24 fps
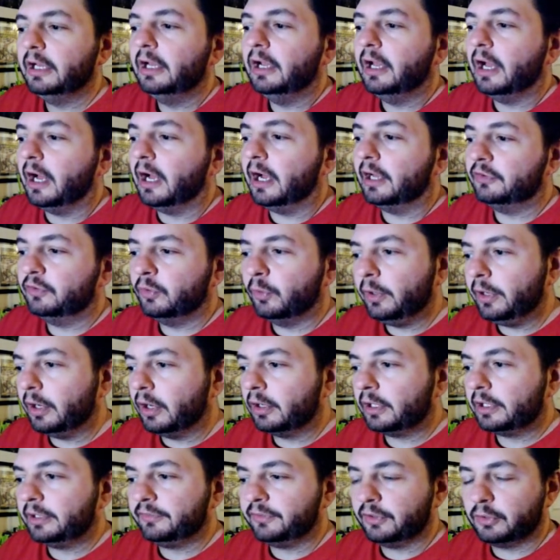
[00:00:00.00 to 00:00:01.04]
Uh,
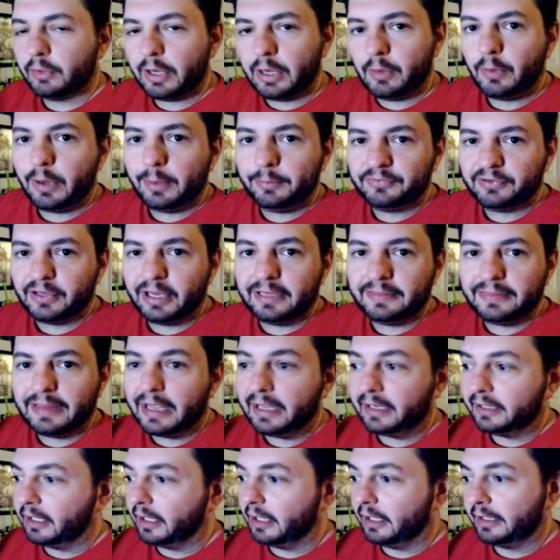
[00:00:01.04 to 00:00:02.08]
ToyArk is a great website
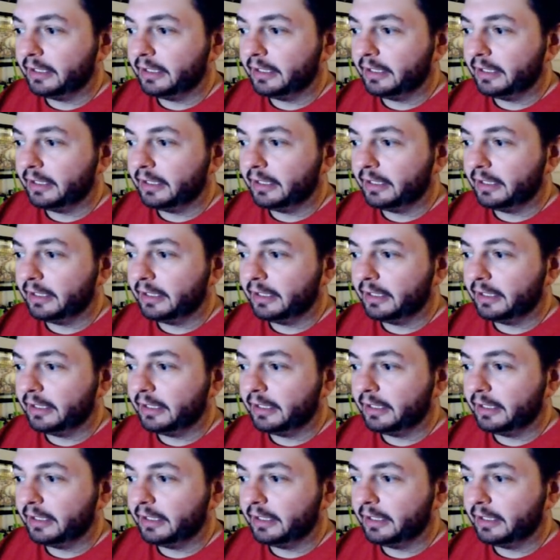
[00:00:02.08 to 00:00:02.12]
that uh,